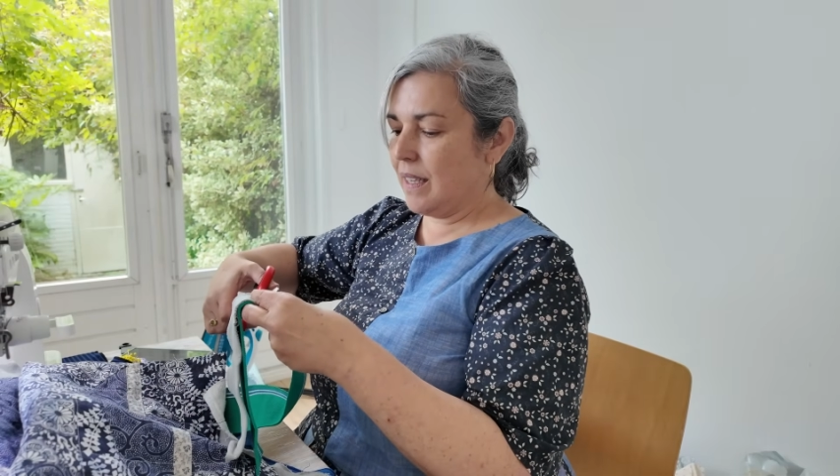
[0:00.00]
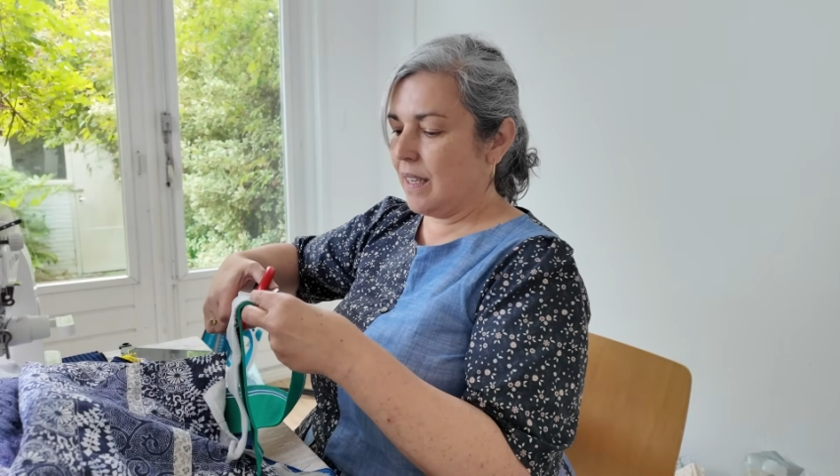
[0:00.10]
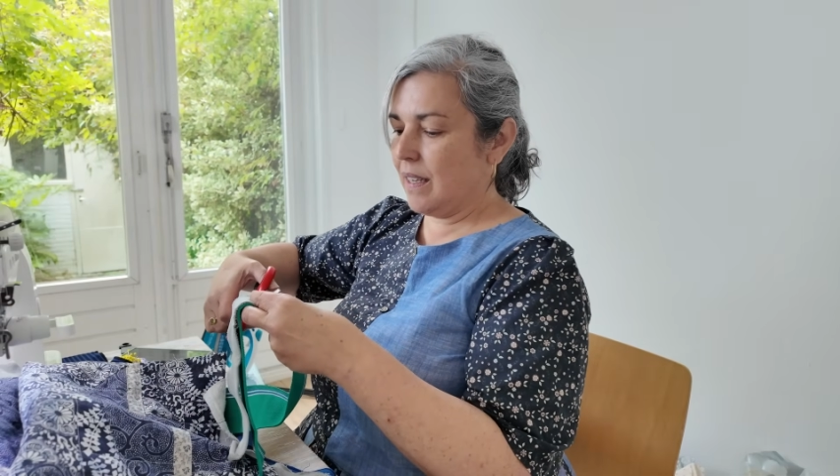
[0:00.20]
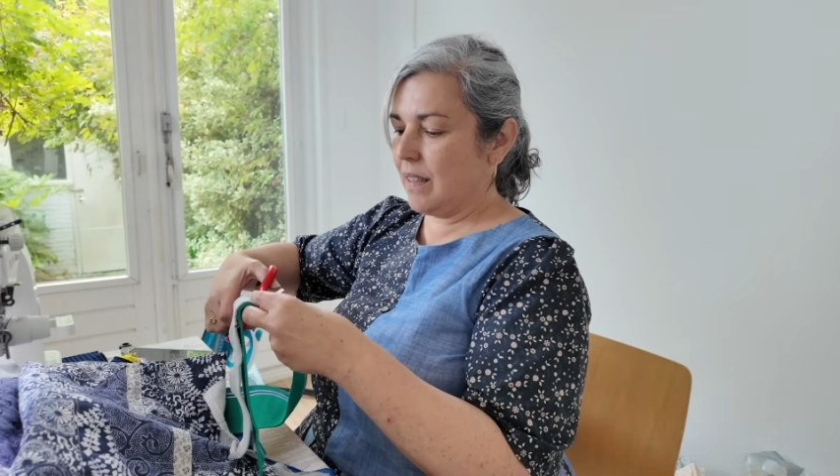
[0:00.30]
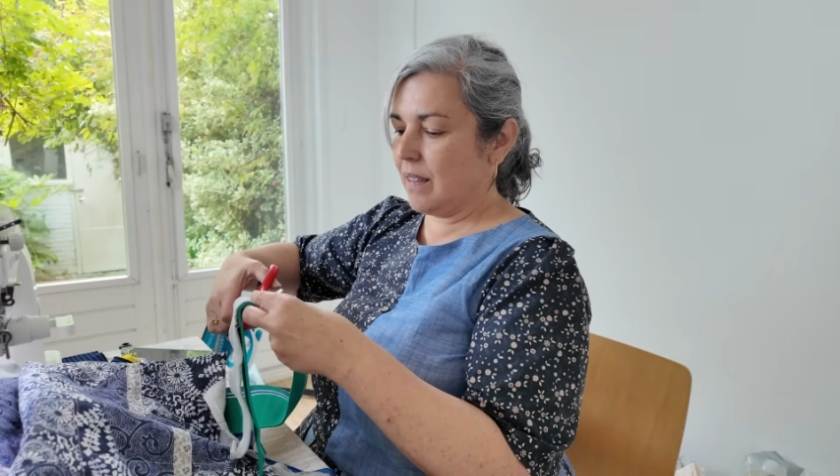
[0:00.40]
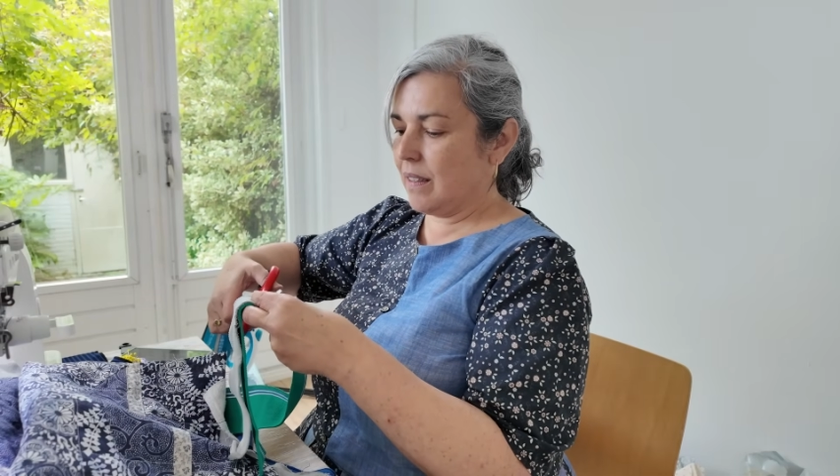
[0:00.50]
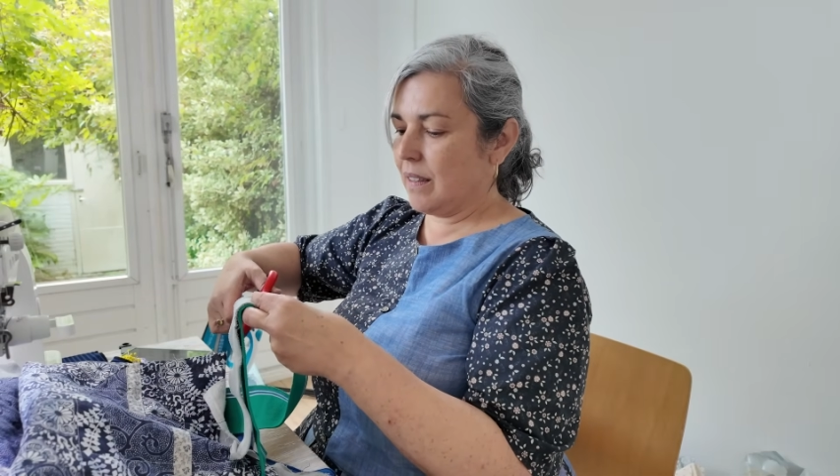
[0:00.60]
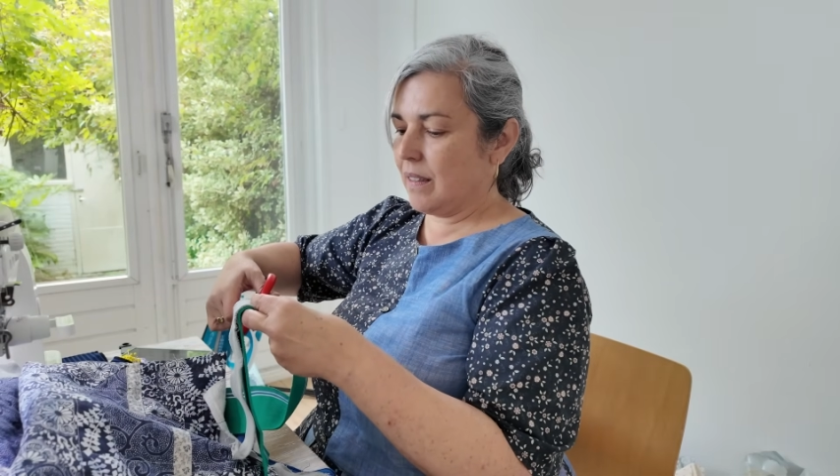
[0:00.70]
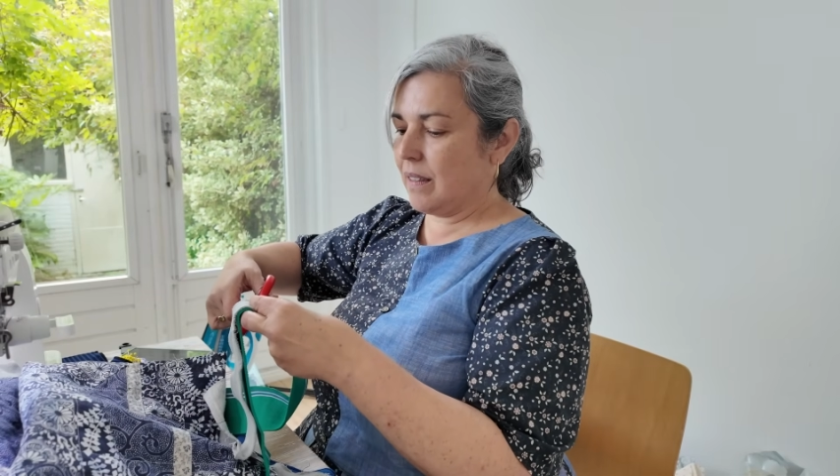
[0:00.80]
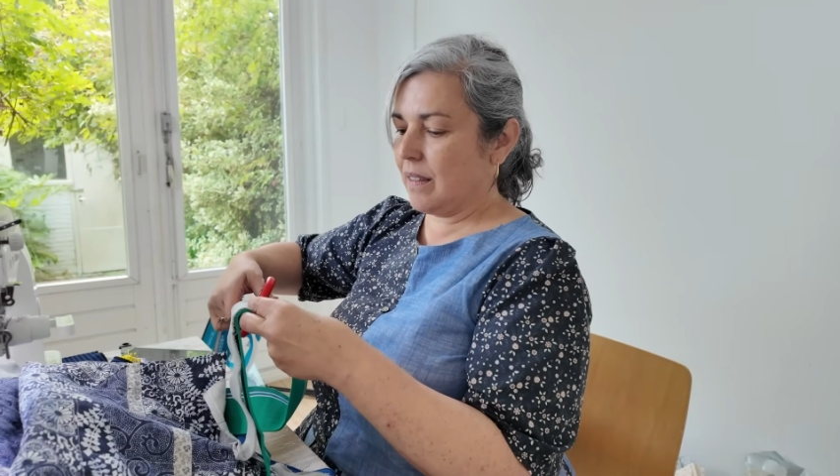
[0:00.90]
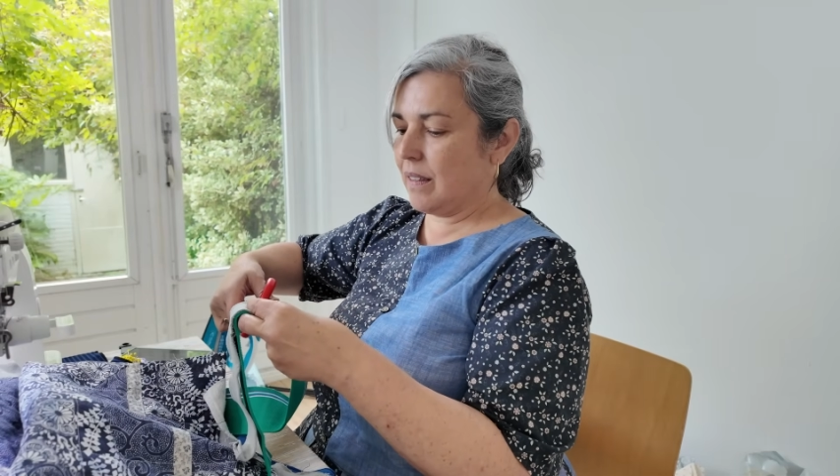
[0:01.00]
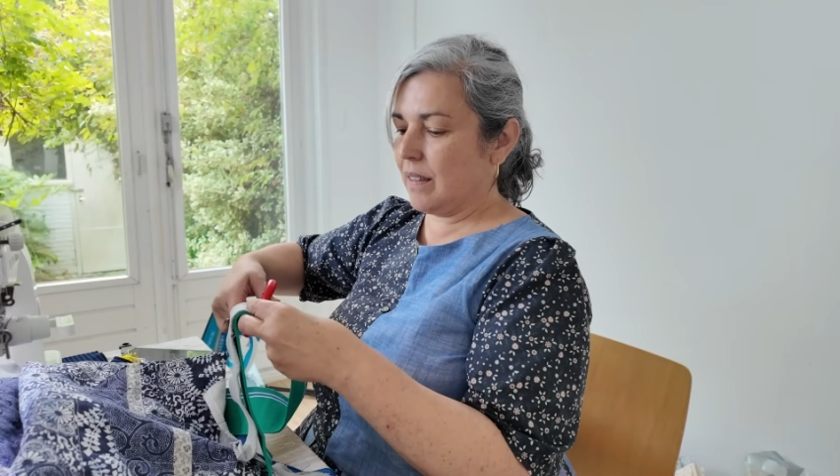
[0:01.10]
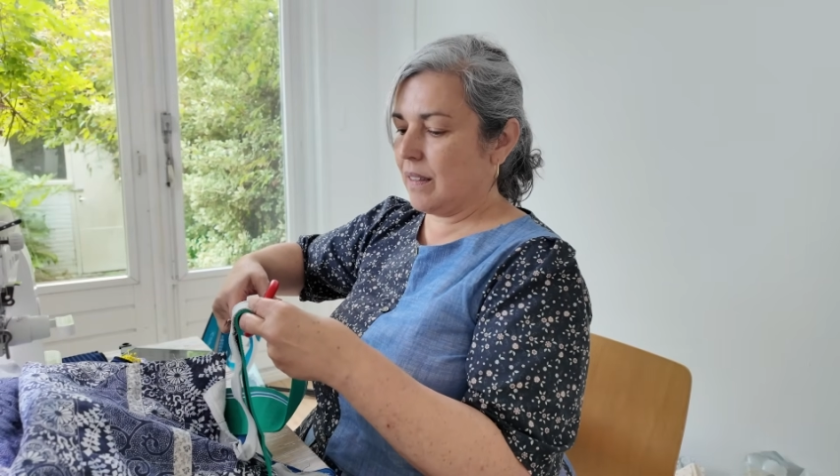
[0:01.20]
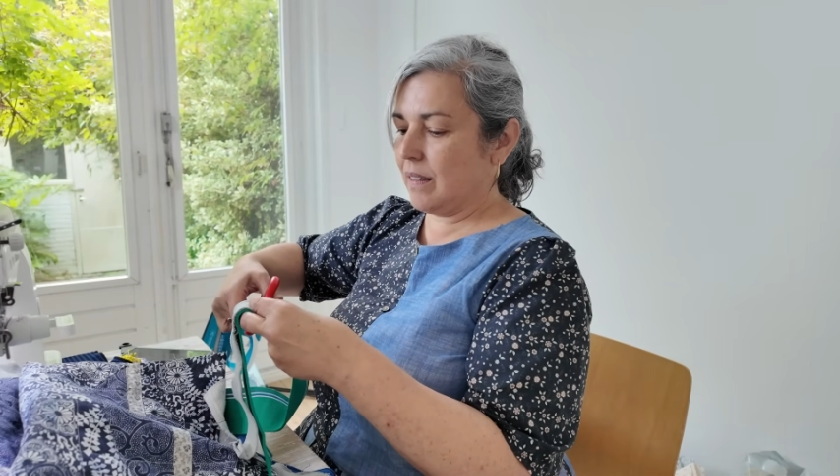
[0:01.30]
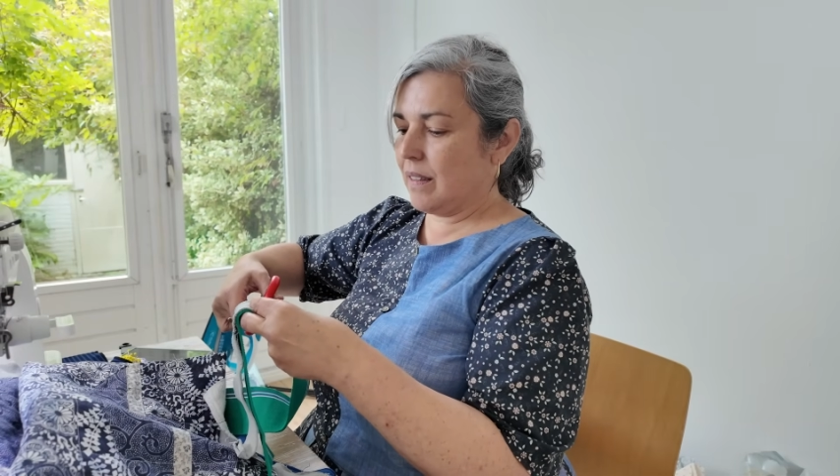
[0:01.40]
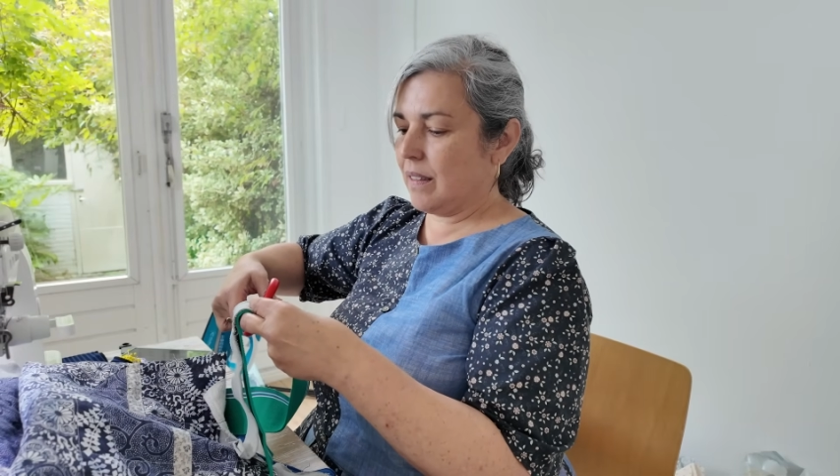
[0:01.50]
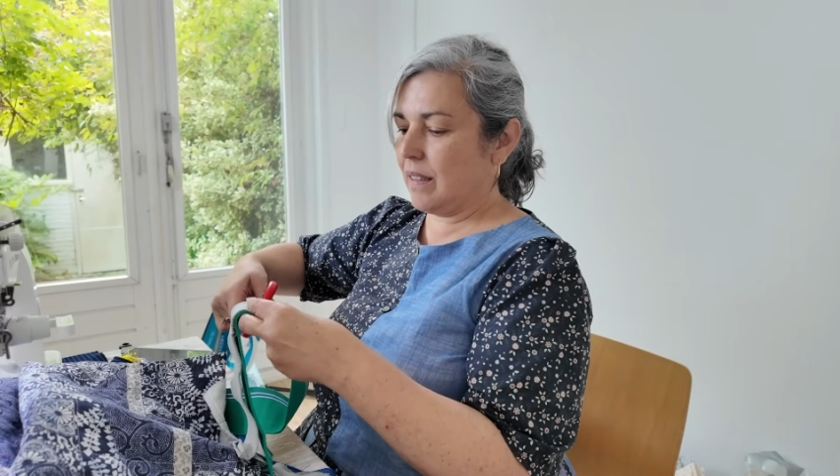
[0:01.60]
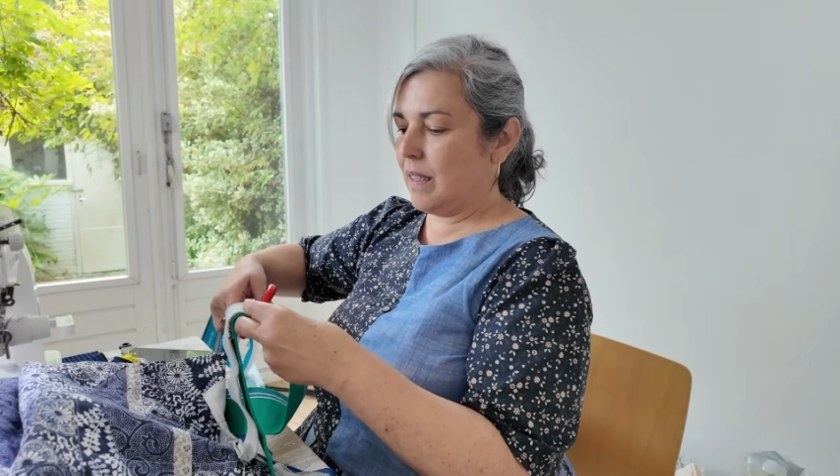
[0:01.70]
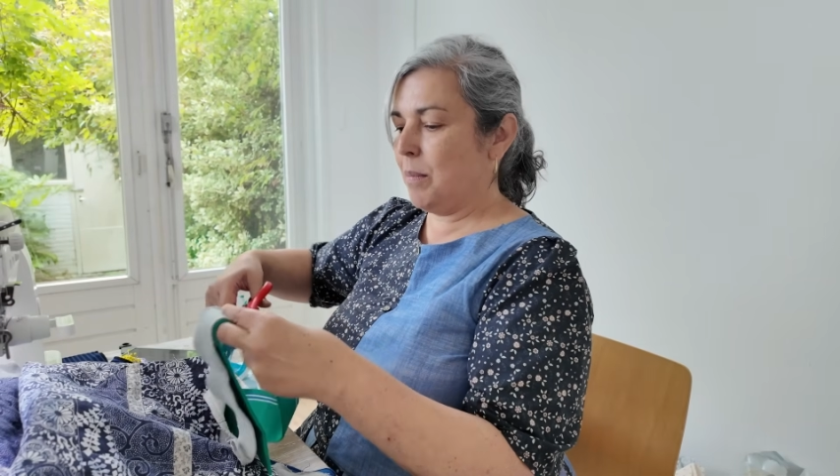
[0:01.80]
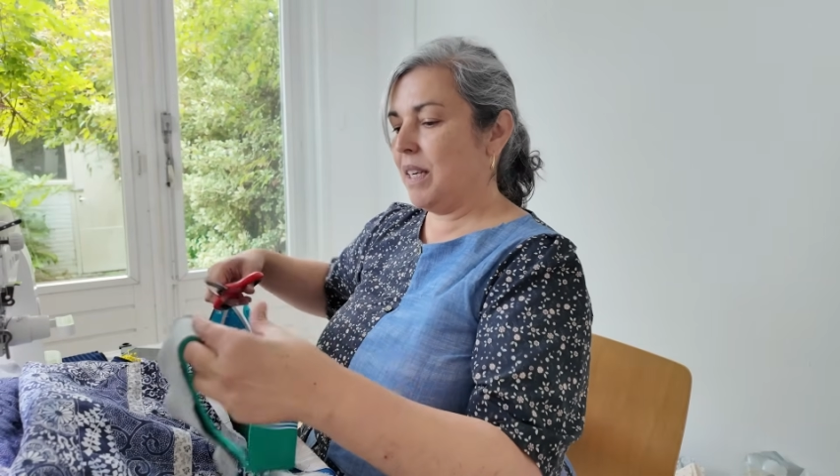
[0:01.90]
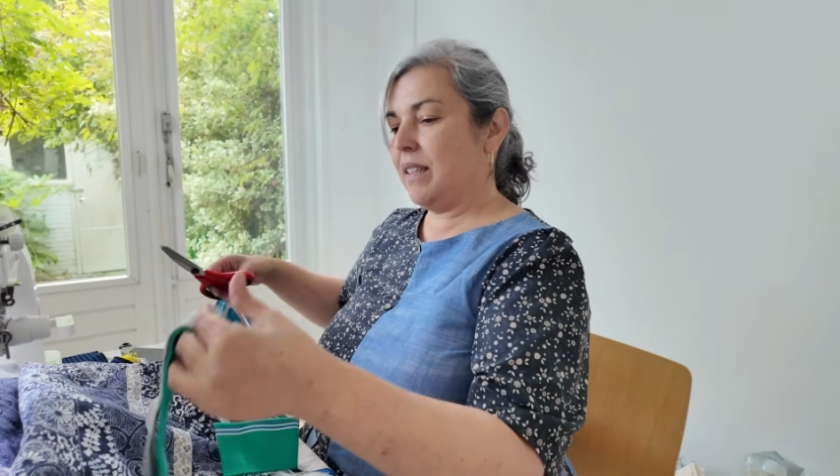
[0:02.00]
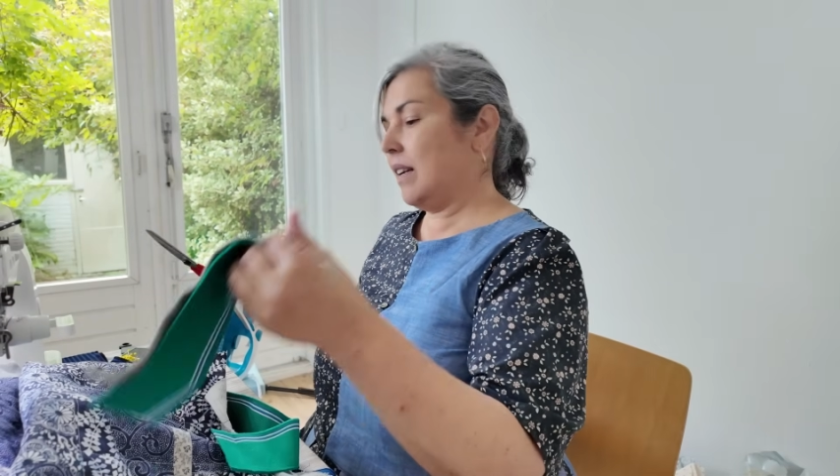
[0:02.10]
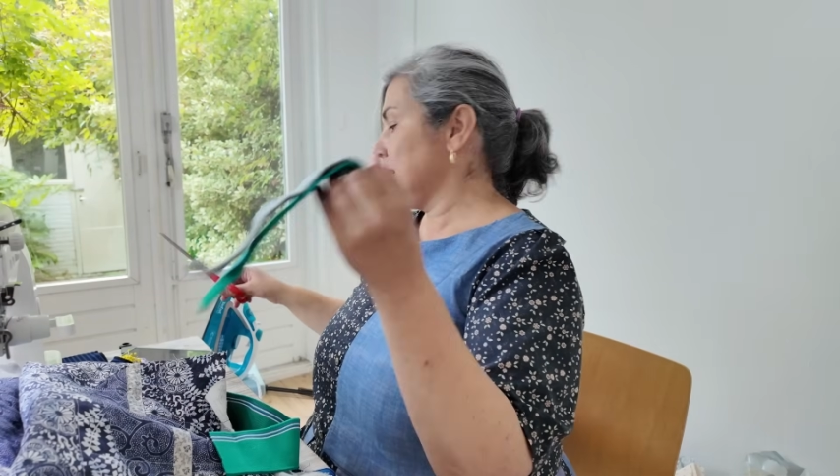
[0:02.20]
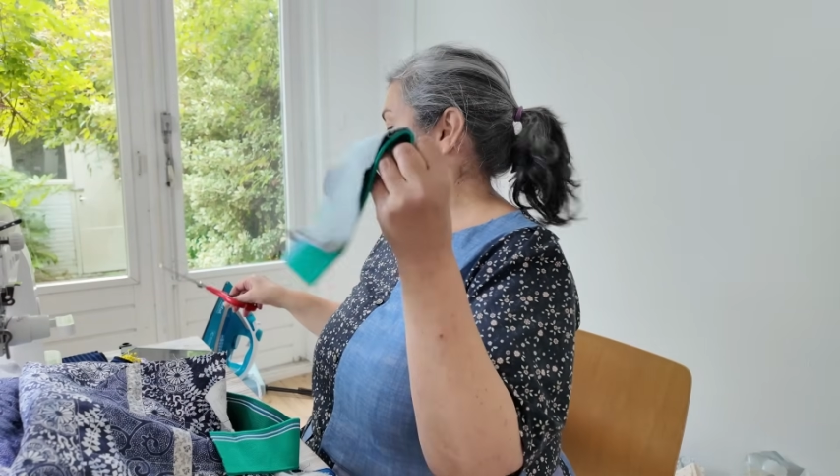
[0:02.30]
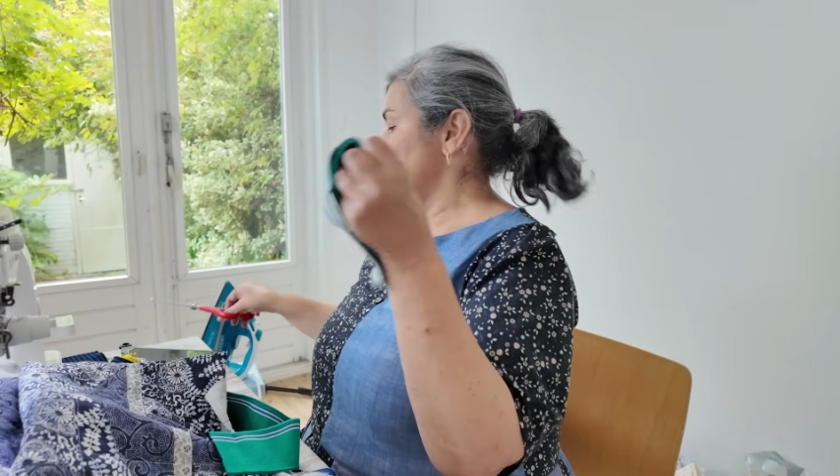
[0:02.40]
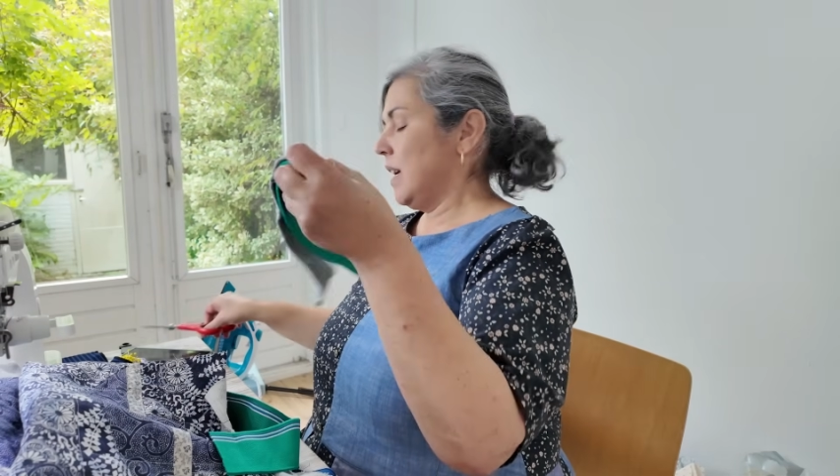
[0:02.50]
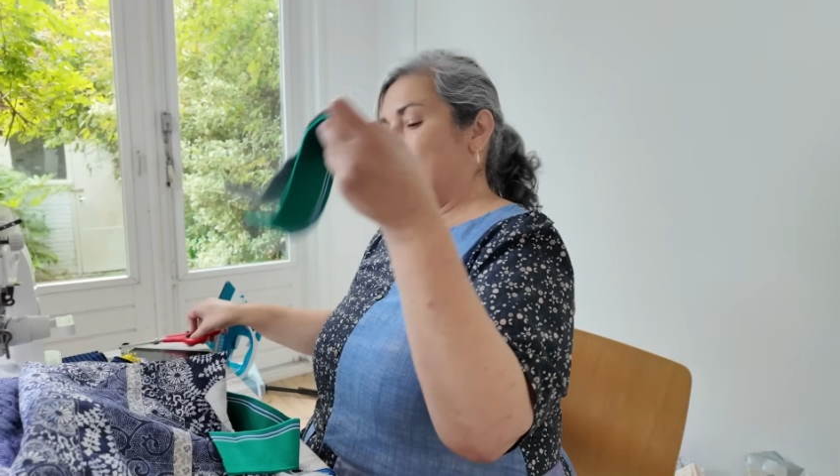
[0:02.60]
it similar size.